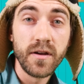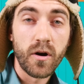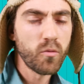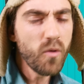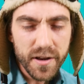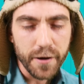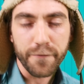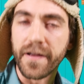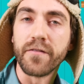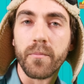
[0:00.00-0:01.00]
or one of your
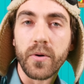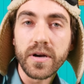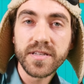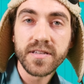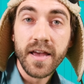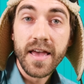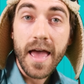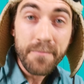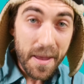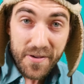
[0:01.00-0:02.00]
favorite books,
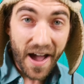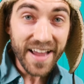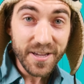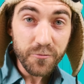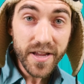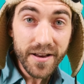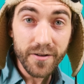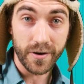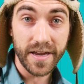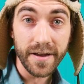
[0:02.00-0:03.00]
and maybe I can read it
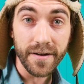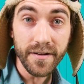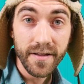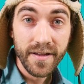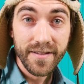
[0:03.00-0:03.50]
on here,